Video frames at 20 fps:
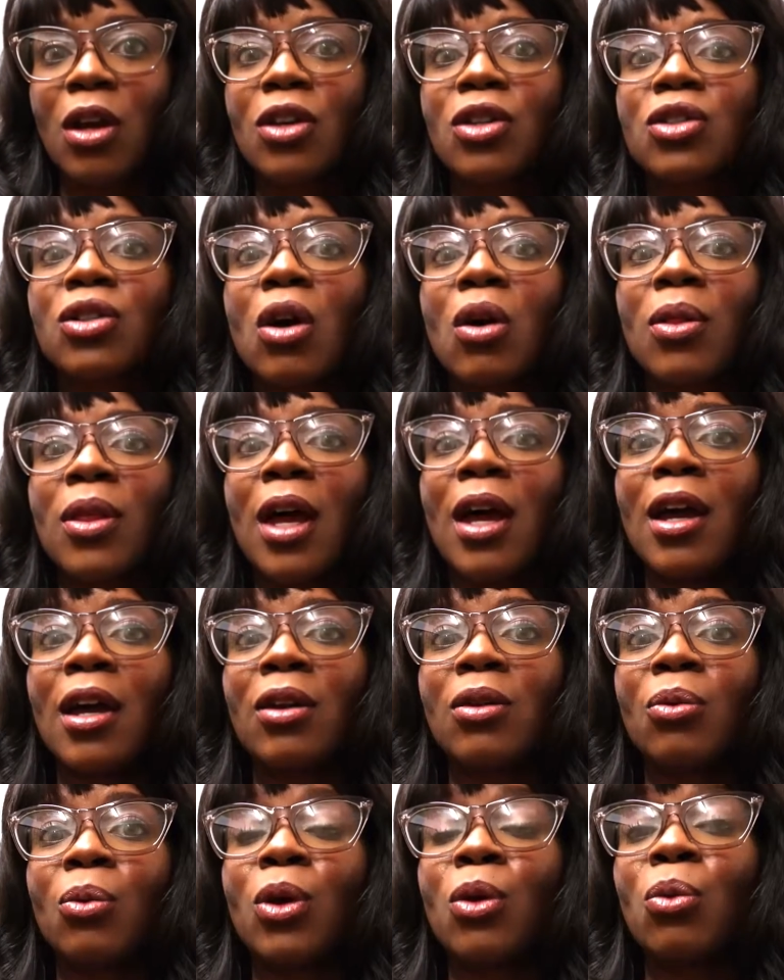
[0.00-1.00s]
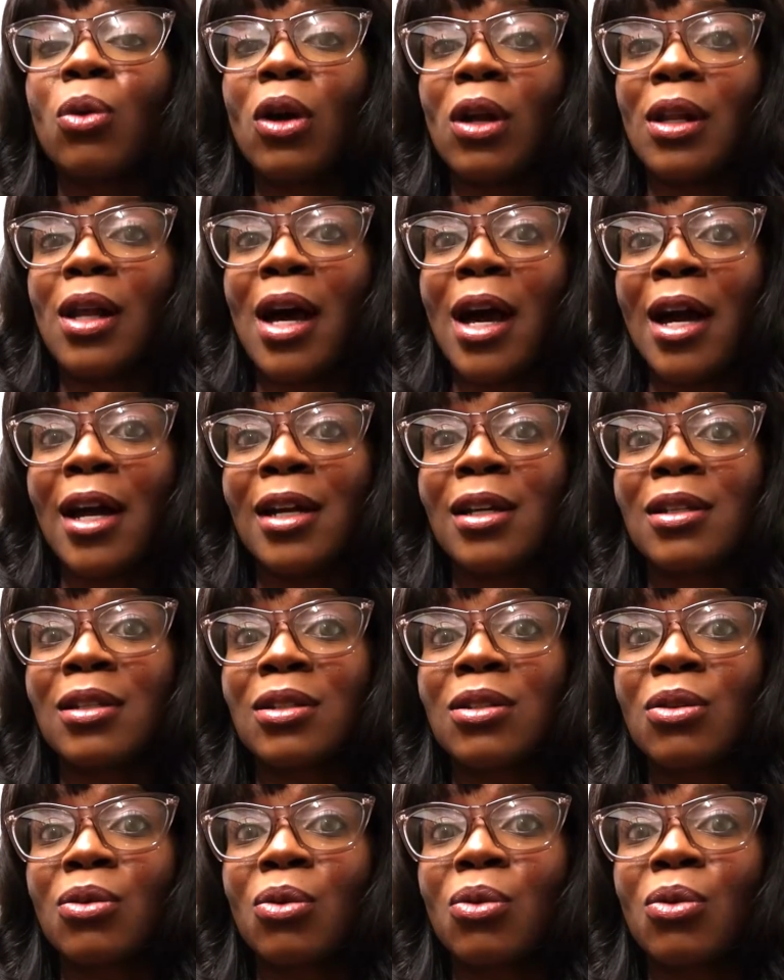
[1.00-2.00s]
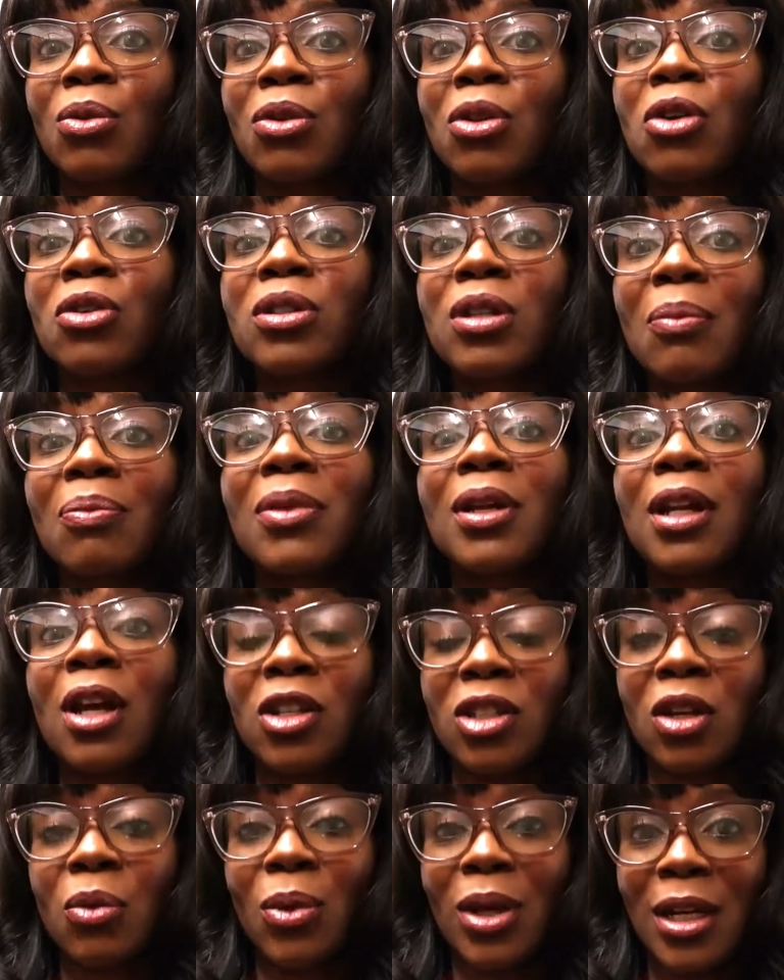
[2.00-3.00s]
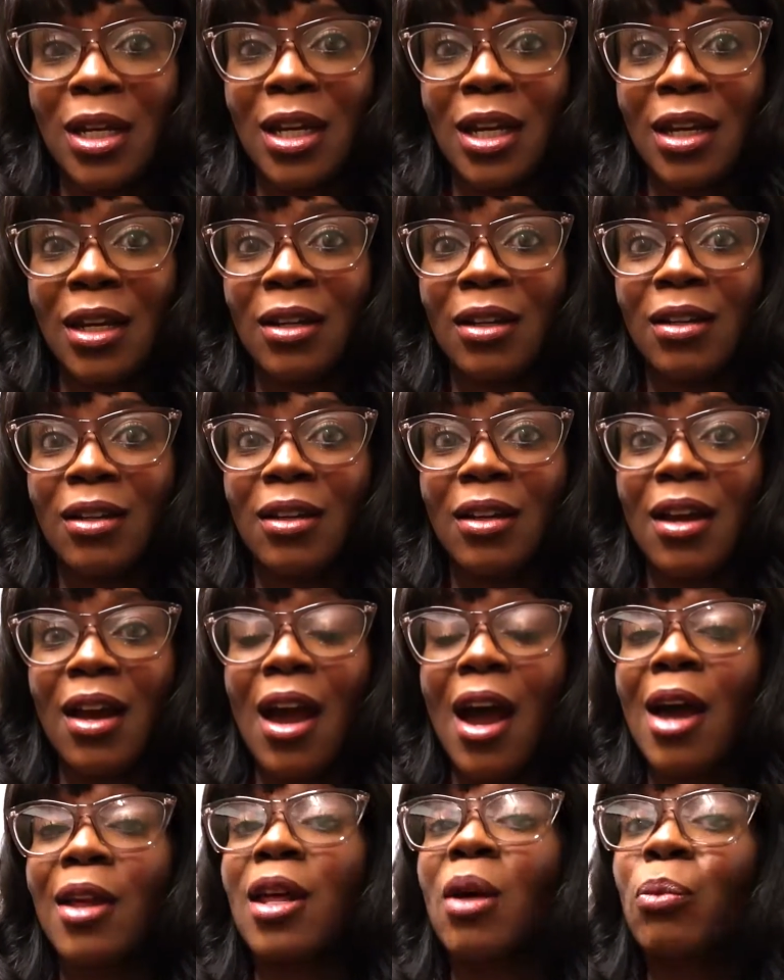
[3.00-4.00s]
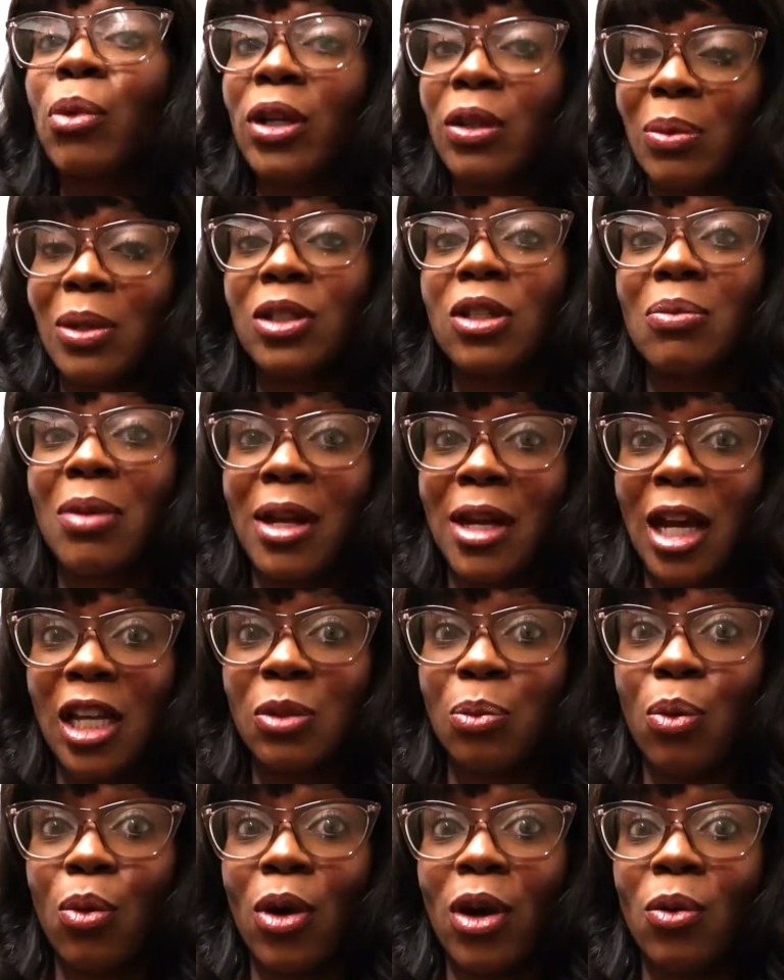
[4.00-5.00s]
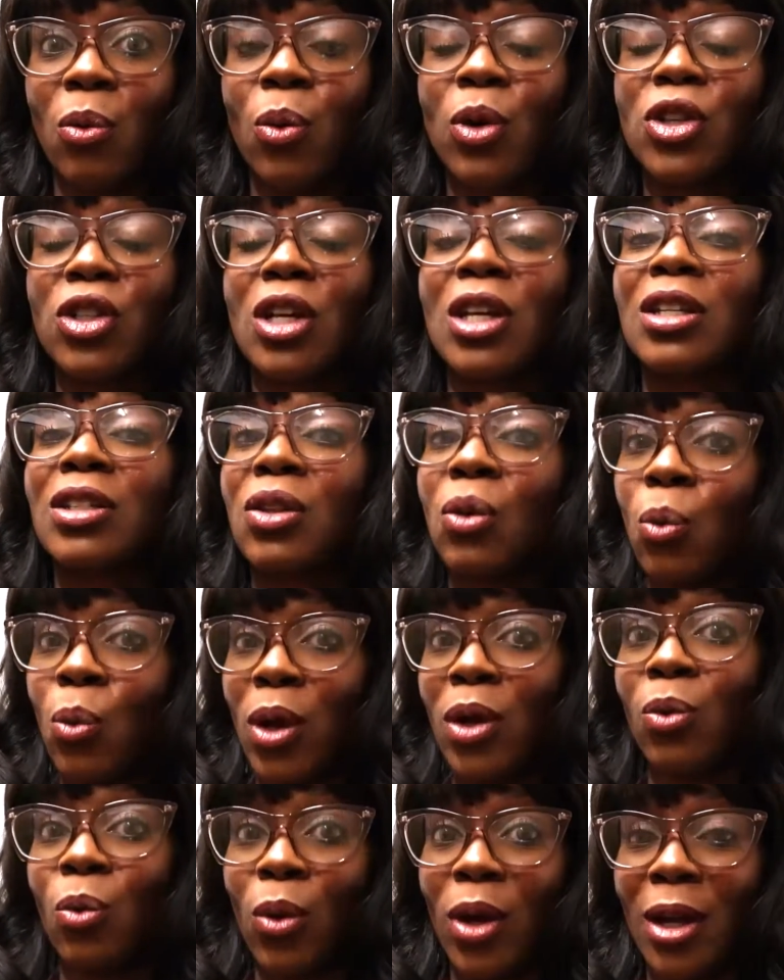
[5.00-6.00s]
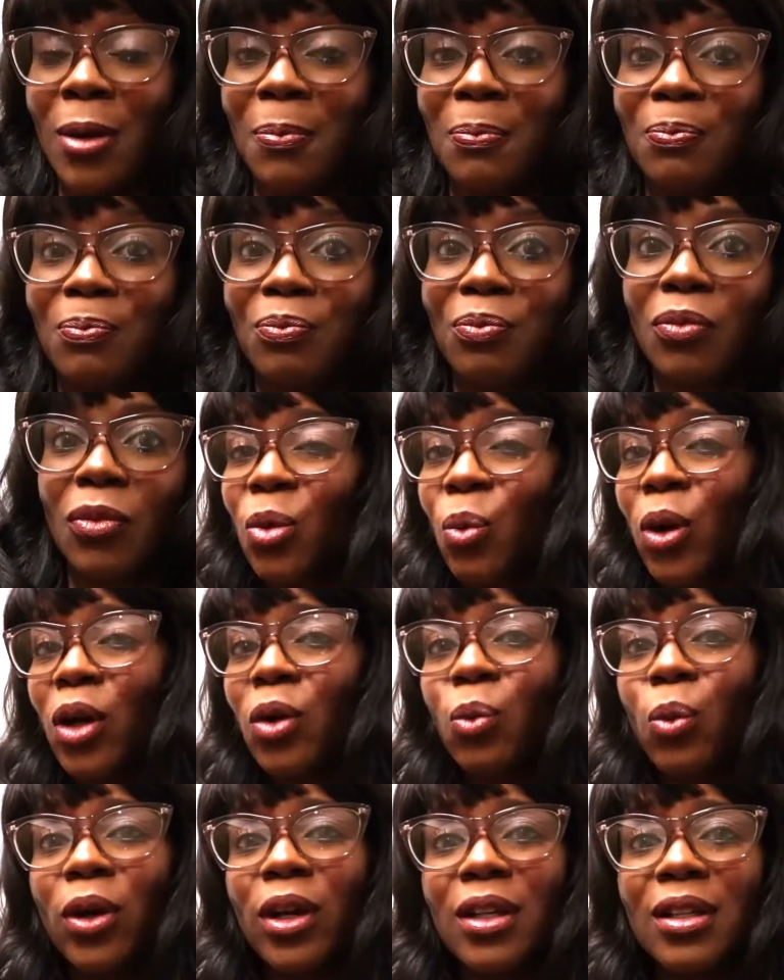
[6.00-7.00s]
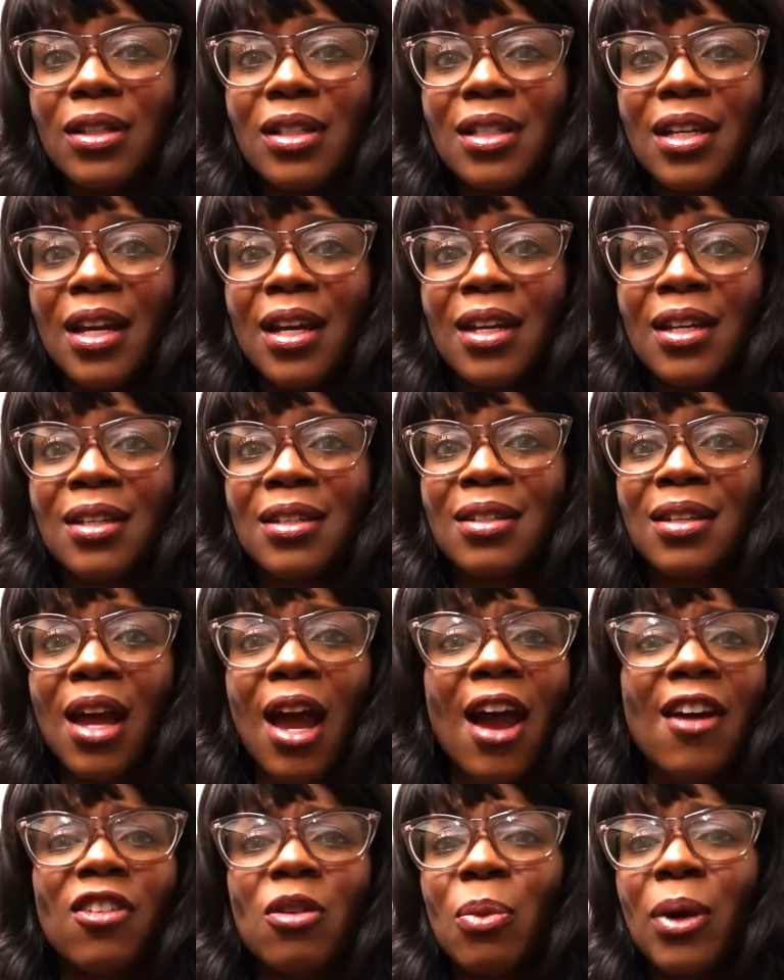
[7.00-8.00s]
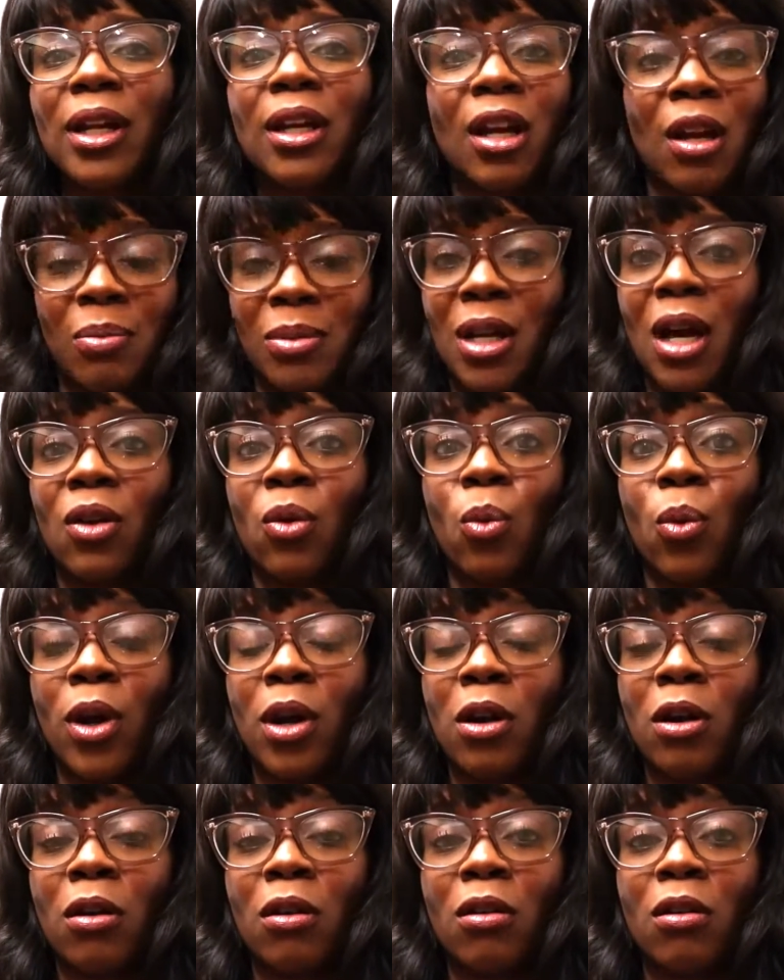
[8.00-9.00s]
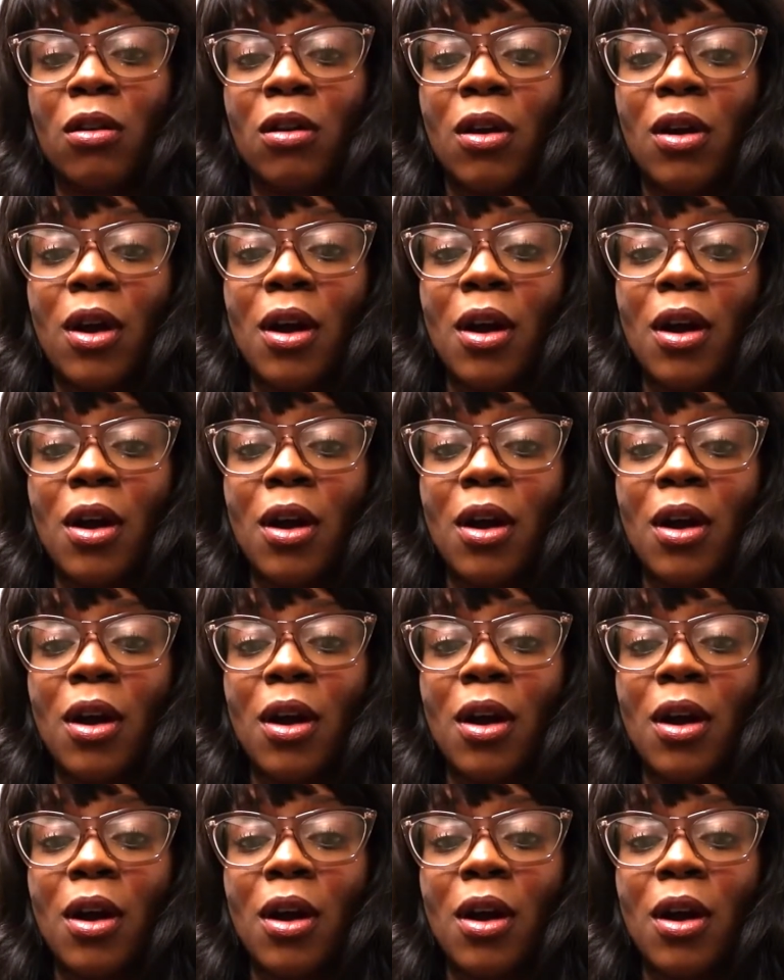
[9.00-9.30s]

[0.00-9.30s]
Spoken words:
So then we realize there's something else that we need. And that brings me to my next point, which is the win-win. The win-win says everybody comes out a winner.